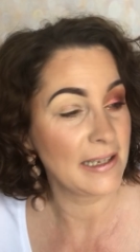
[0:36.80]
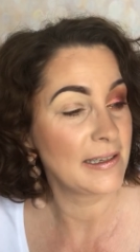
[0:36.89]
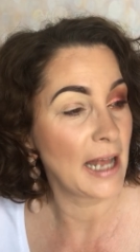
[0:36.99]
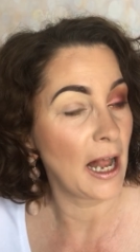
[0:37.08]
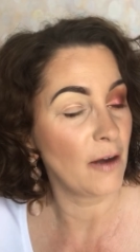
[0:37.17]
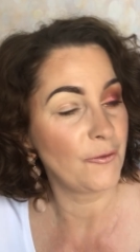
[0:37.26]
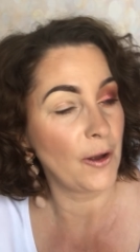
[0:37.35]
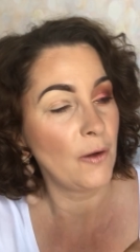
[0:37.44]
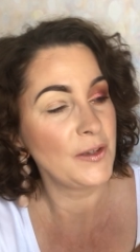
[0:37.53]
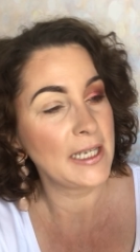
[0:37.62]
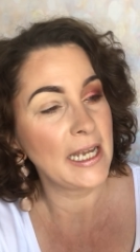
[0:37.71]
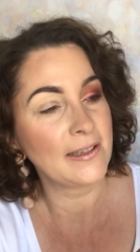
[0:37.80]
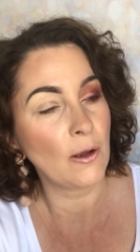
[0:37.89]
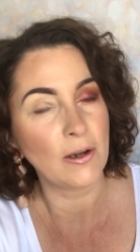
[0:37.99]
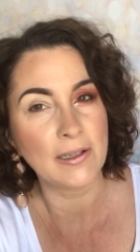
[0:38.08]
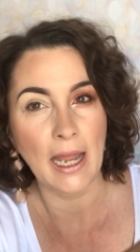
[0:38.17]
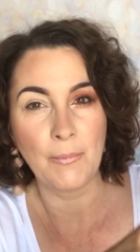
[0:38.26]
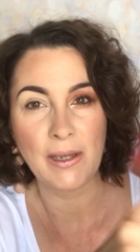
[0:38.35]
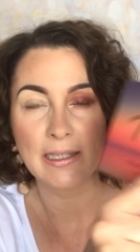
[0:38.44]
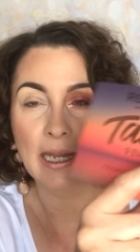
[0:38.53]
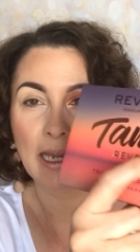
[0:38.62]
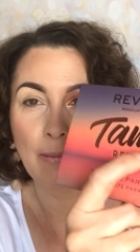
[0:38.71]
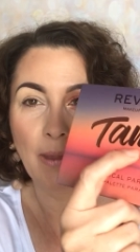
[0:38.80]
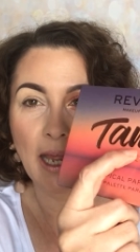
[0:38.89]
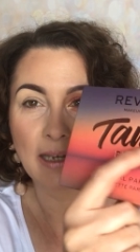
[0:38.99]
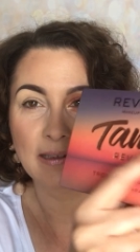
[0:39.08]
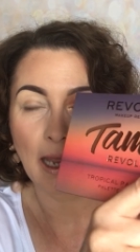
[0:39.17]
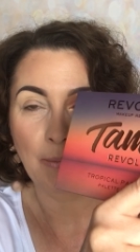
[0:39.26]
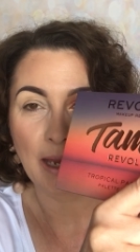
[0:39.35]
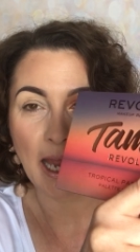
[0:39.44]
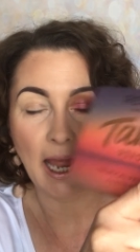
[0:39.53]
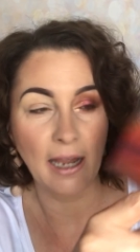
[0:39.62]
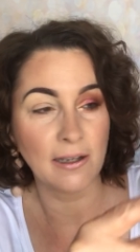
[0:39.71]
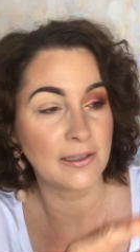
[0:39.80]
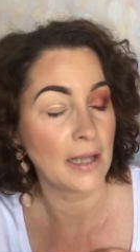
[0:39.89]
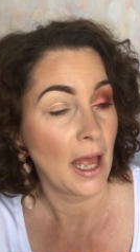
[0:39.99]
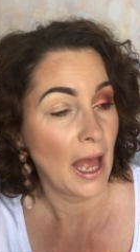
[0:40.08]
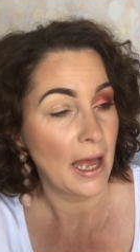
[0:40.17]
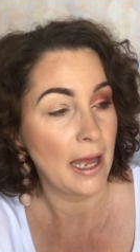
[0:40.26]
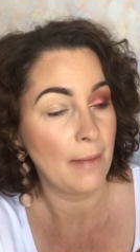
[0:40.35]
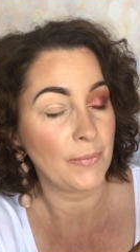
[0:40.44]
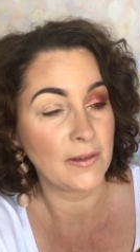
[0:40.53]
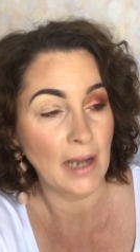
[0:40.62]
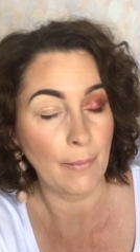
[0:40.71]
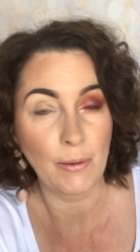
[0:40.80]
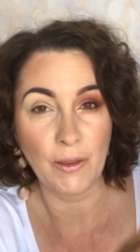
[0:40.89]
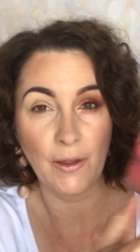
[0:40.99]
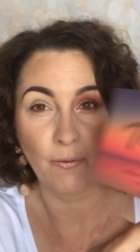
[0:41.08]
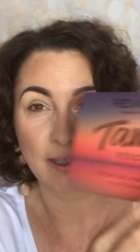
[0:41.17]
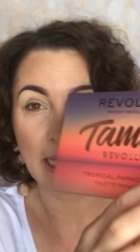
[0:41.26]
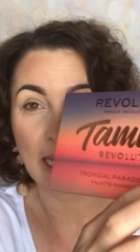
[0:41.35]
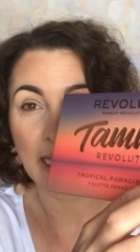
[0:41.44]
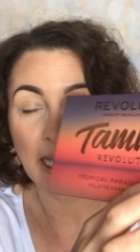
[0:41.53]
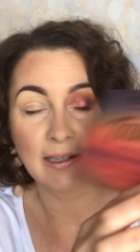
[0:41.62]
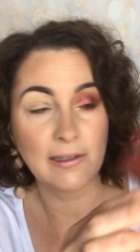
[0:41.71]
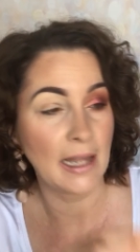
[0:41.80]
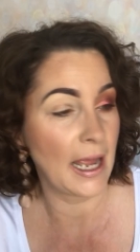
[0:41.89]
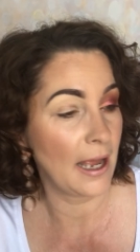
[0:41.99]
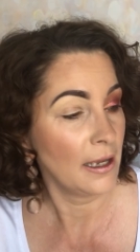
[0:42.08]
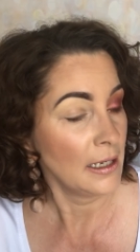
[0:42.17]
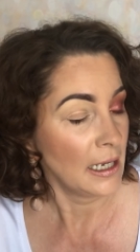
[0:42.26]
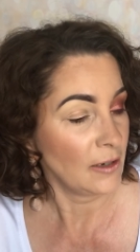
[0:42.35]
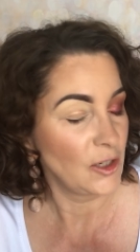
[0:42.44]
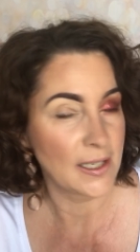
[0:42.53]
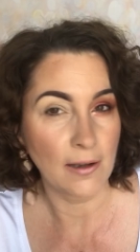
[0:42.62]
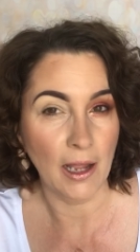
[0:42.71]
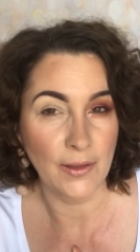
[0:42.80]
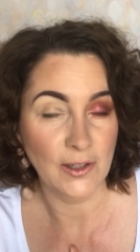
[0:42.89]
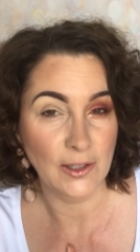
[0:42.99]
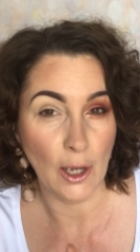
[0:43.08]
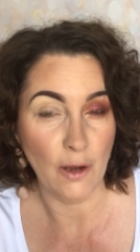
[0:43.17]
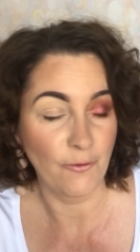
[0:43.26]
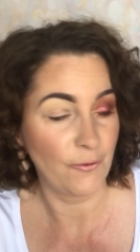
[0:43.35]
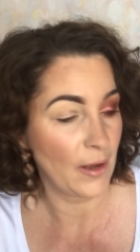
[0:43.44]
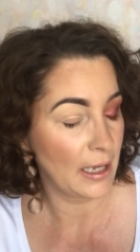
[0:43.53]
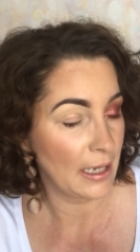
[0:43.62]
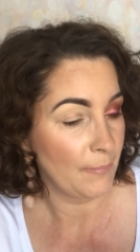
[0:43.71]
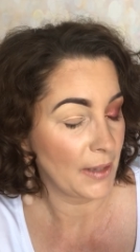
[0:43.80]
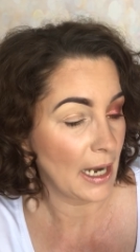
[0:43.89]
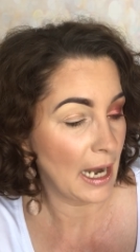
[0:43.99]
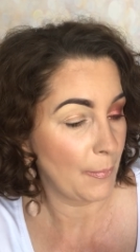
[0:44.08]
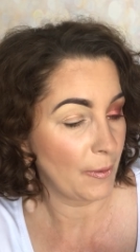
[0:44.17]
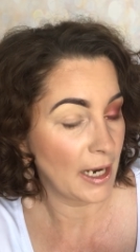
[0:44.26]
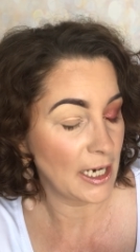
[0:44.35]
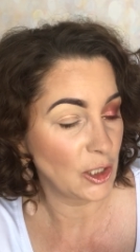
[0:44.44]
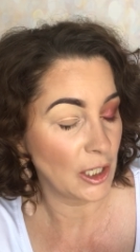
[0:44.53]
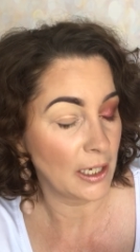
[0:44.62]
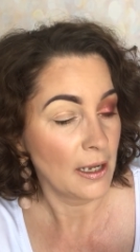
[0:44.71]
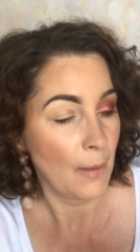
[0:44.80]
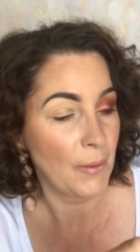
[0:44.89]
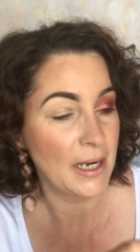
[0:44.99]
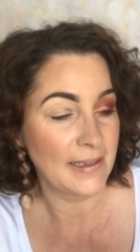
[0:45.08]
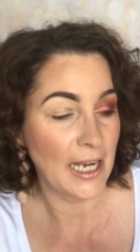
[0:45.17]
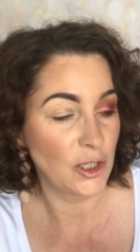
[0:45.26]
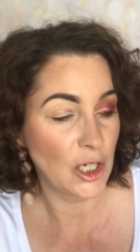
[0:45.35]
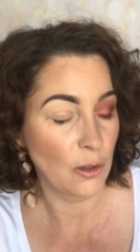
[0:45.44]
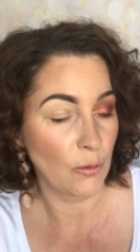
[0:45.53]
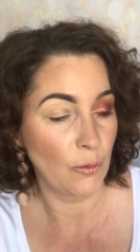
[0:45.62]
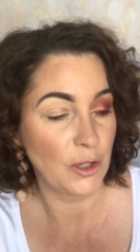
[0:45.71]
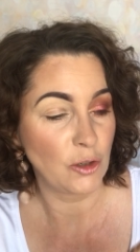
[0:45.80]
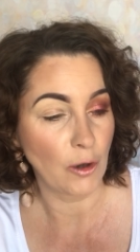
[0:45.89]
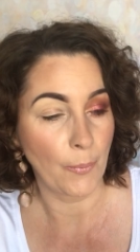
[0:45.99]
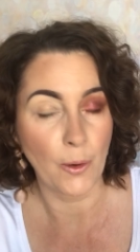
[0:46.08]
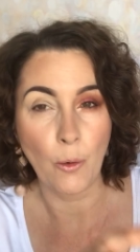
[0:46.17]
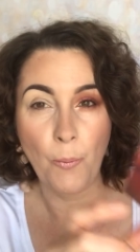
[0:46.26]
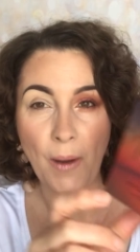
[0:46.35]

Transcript: itself, obviously, it's got Tammi's name there, Tammi X, um, Tammi with obviously a kiss there, just like the Soph um, collaboration, but it's actually called the Tropical